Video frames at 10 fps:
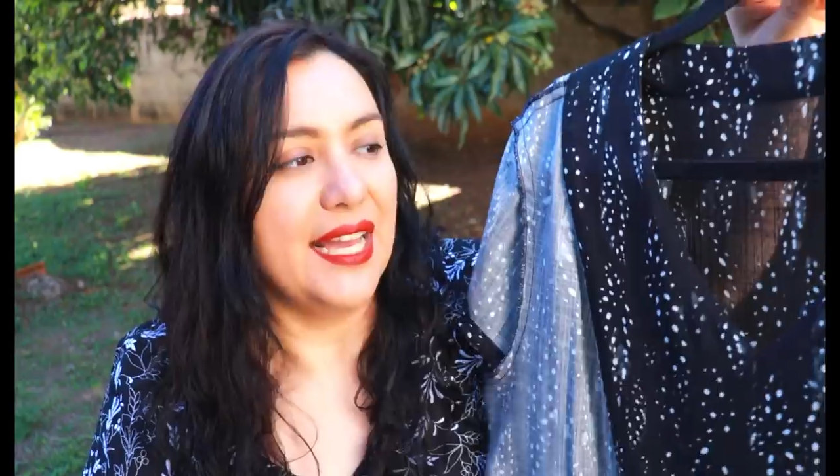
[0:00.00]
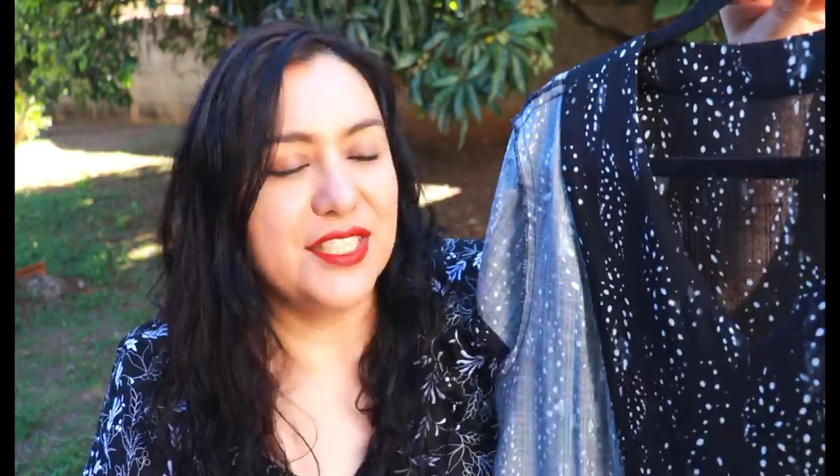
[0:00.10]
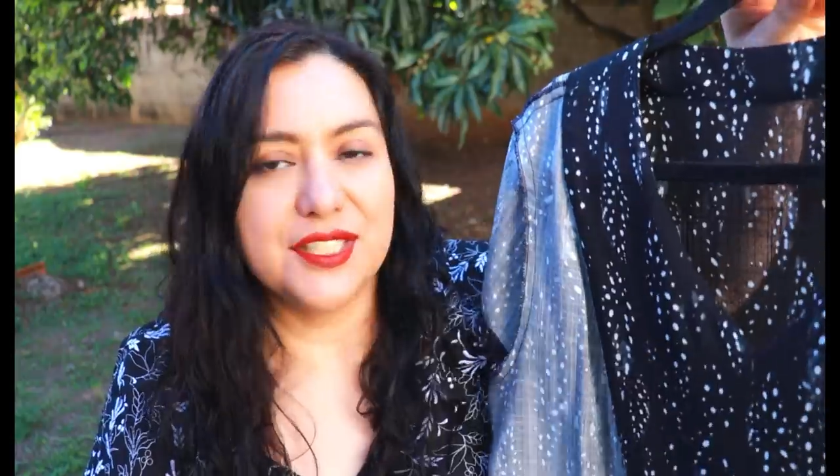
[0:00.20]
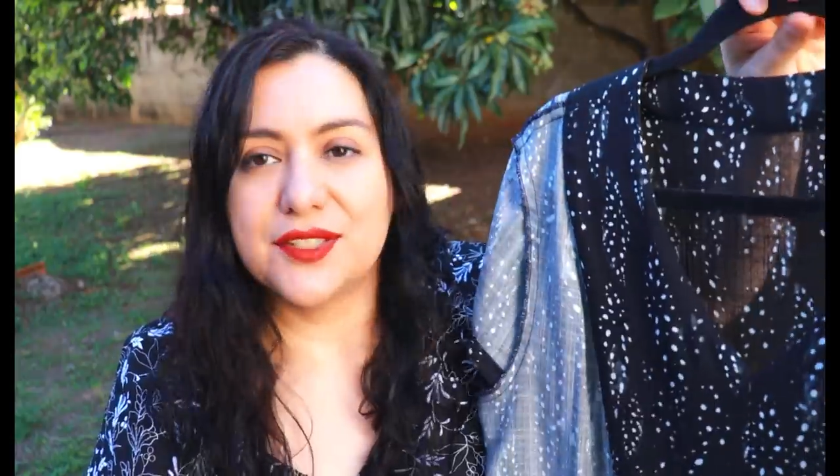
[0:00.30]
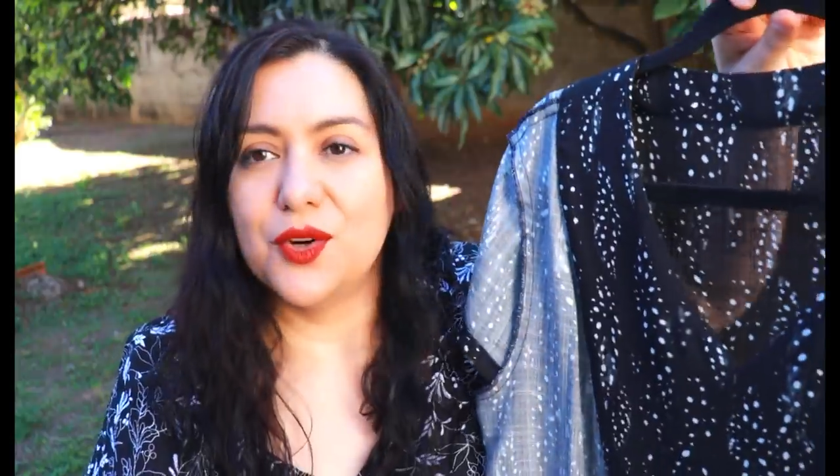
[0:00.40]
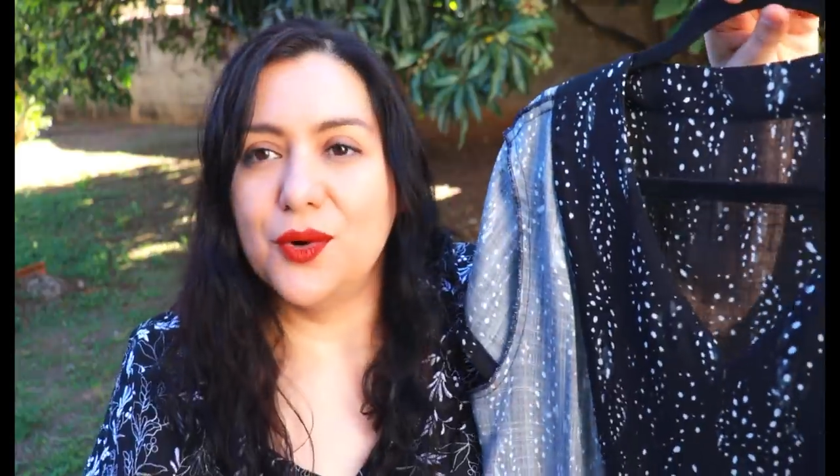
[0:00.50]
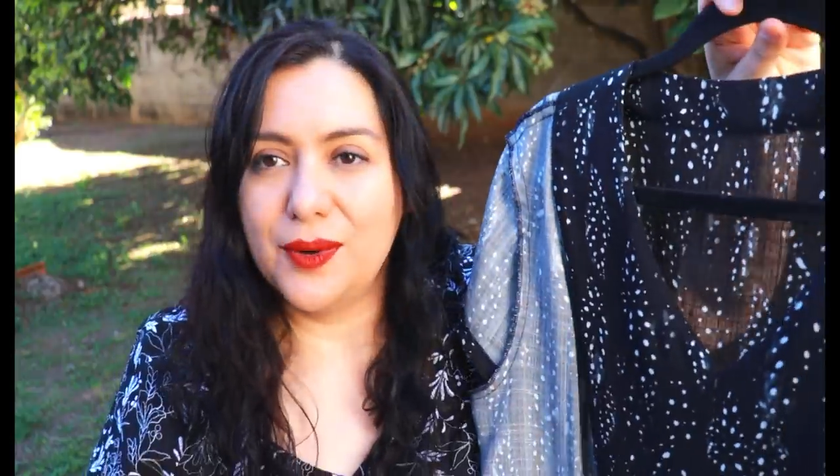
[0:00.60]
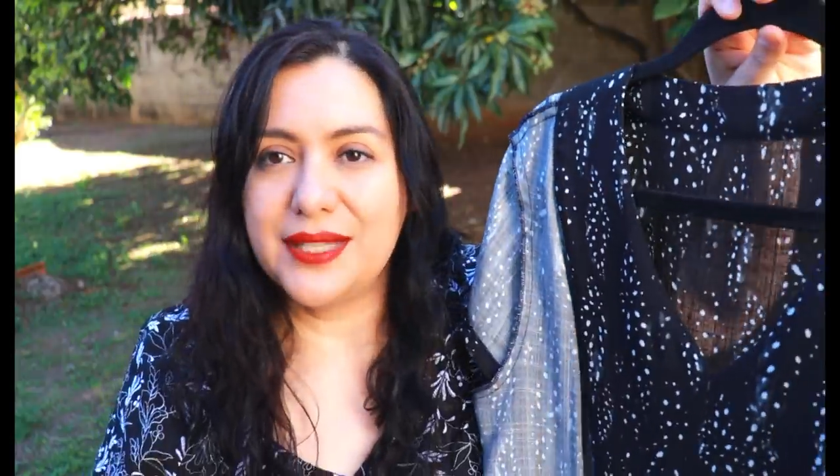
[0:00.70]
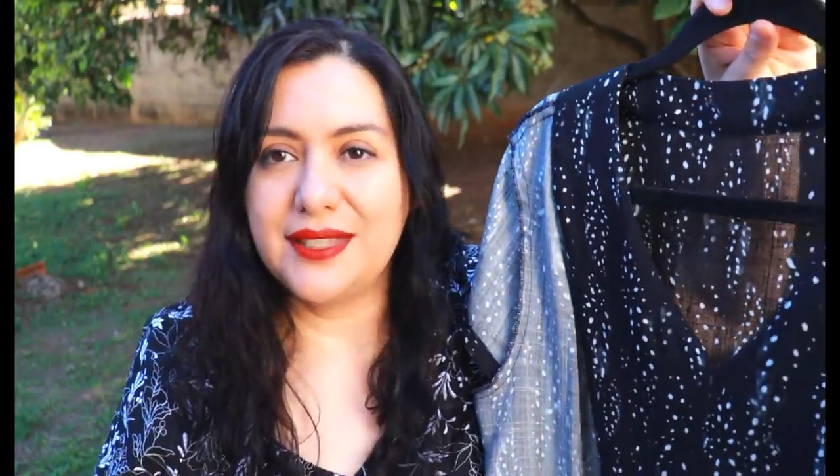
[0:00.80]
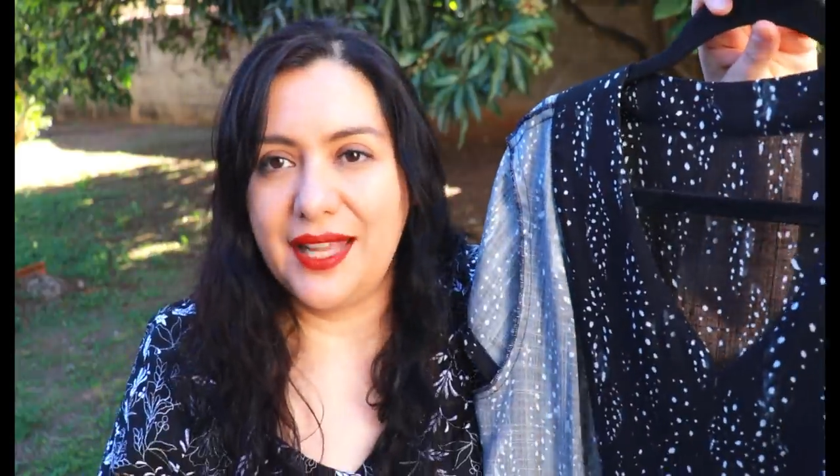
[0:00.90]
I just
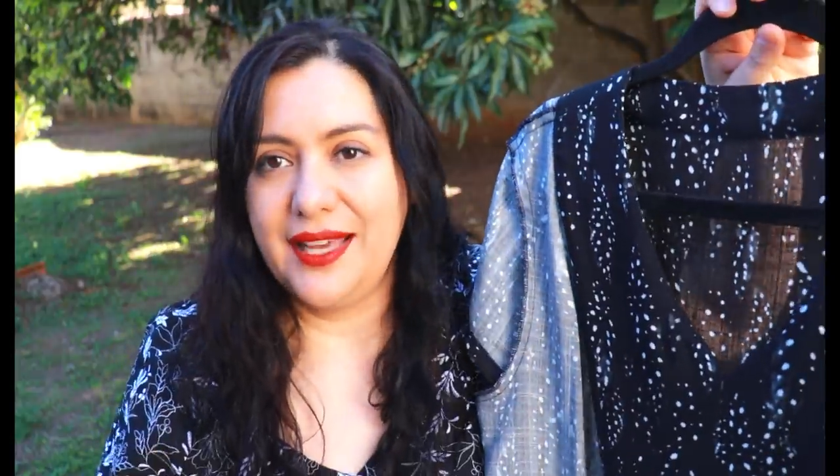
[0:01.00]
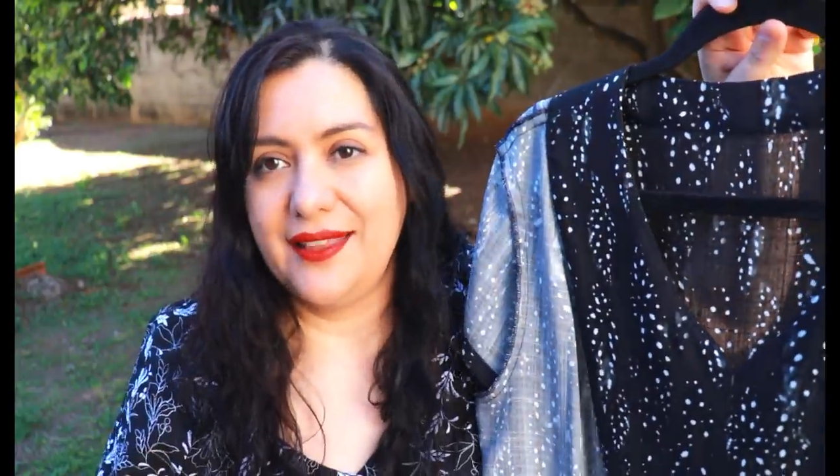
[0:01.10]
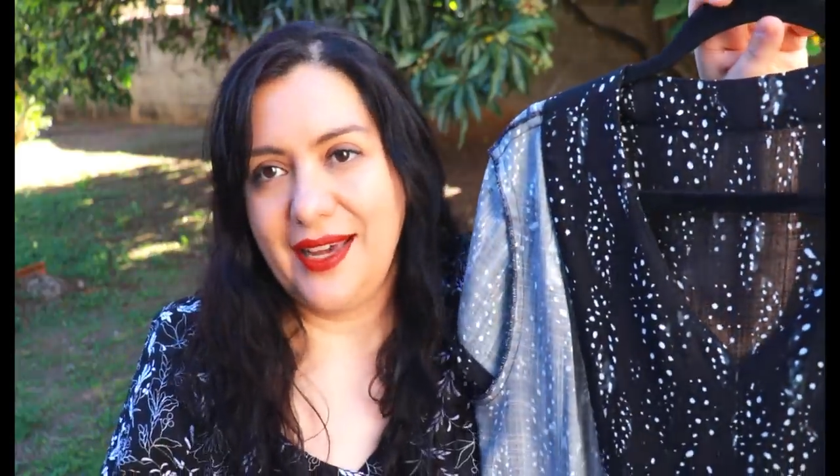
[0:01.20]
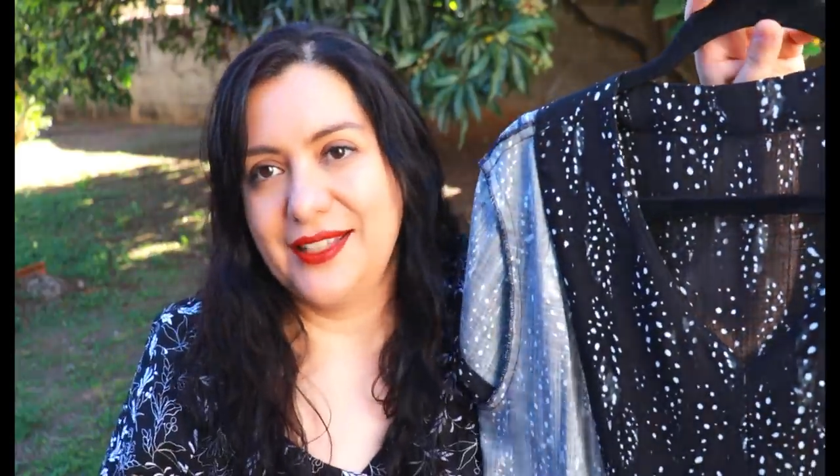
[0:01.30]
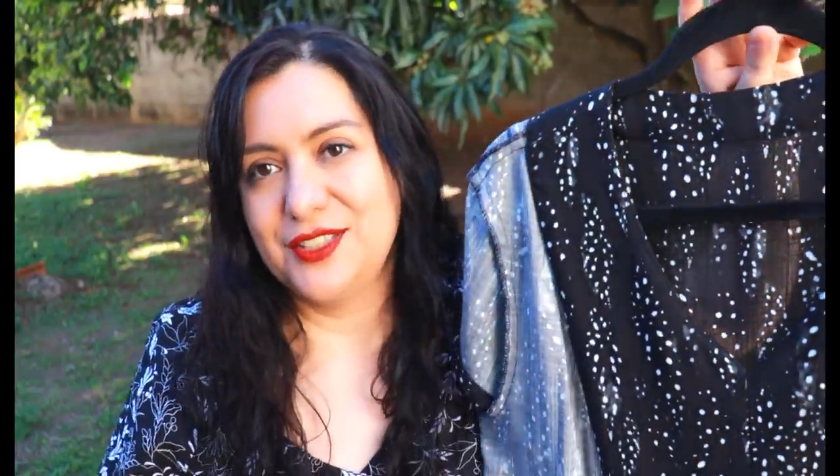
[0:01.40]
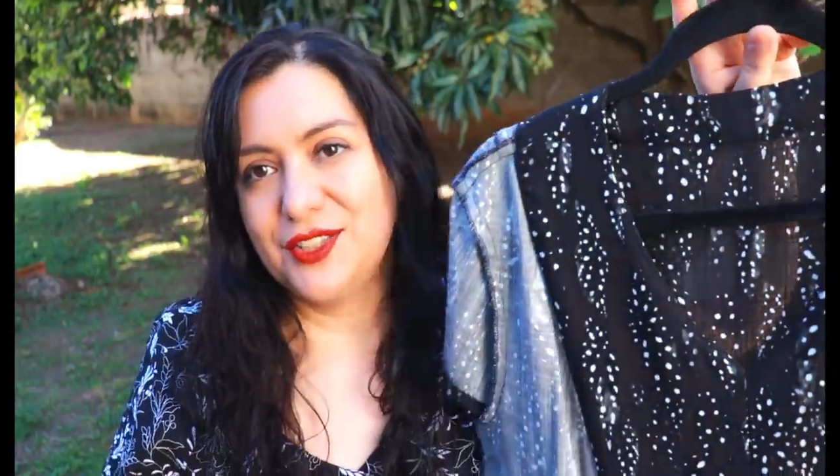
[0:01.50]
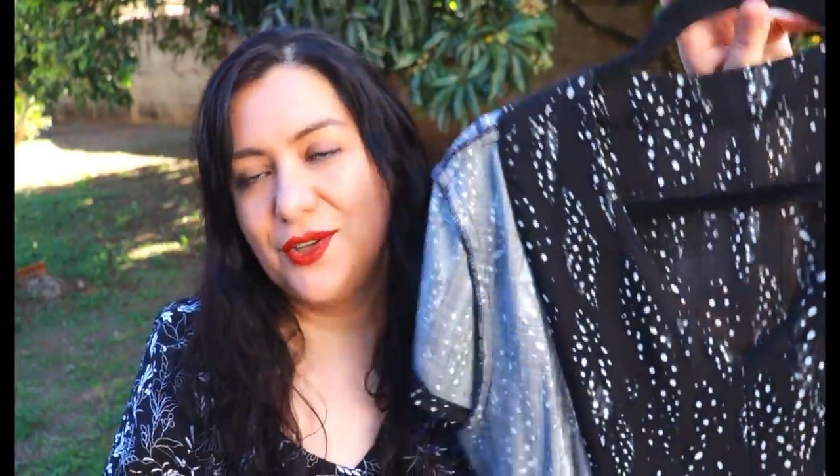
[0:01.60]
always like the hand